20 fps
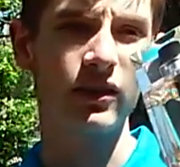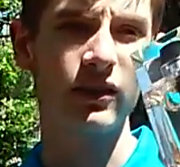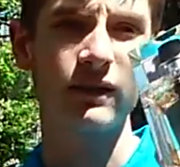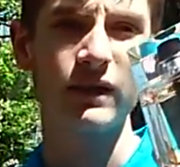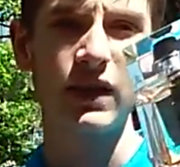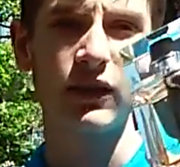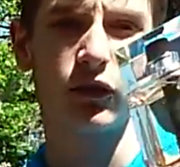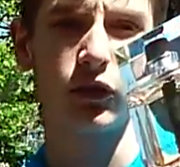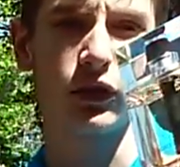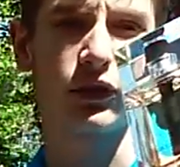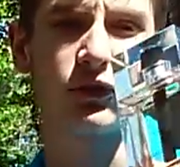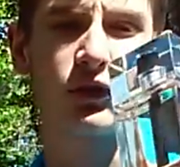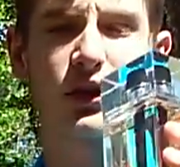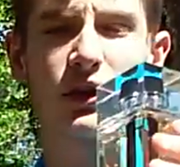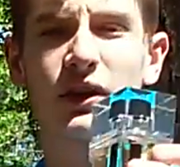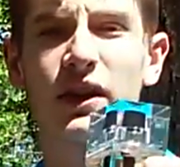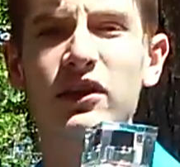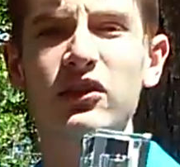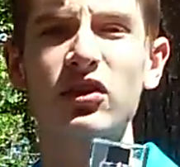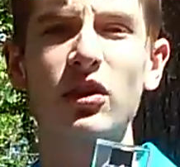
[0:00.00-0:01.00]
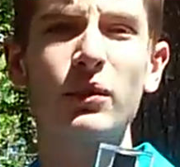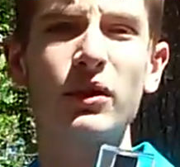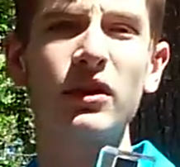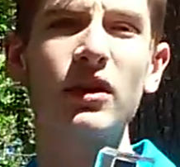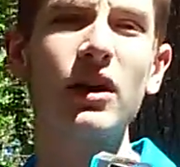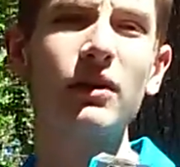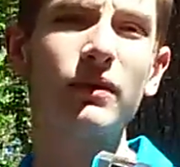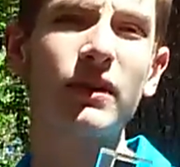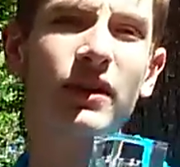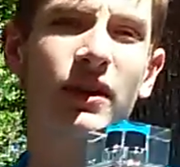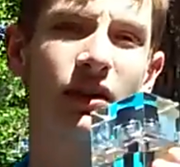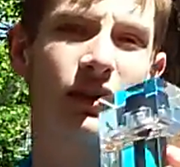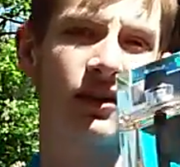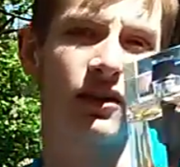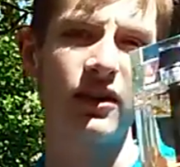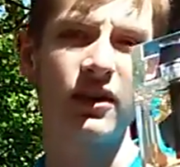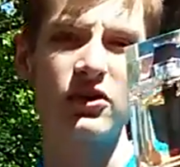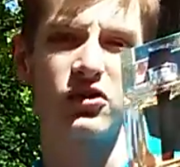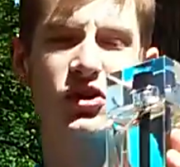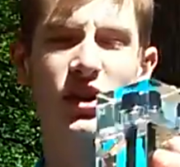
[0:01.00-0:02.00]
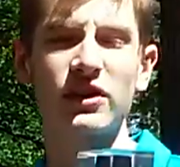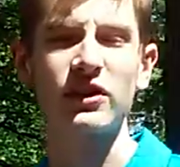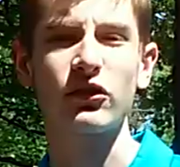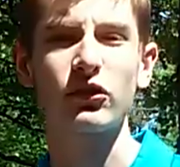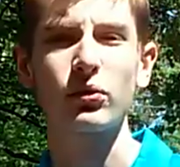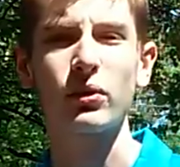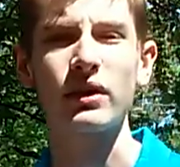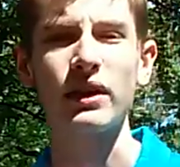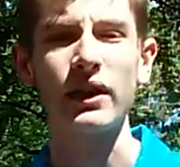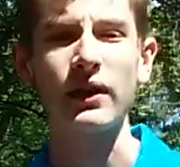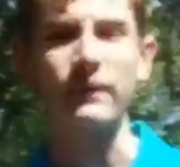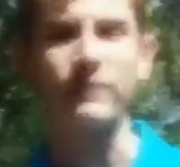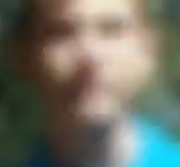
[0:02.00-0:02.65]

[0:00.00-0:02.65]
If you're looking for a great summer compliment getter, check this one out.